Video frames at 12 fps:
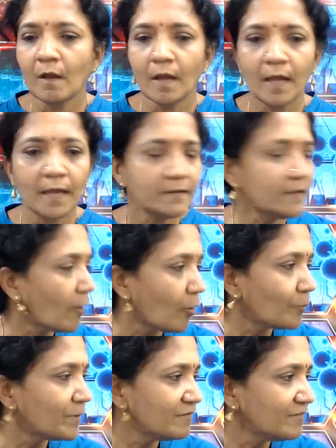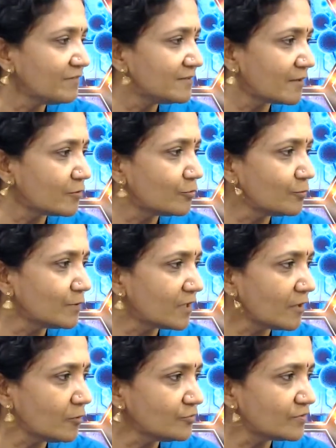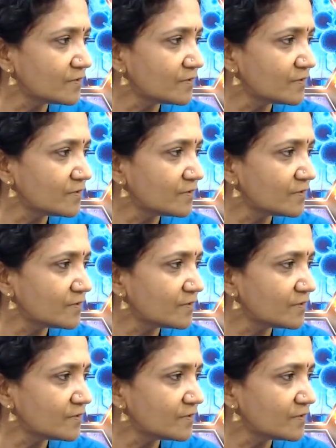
And how many weeks are over now?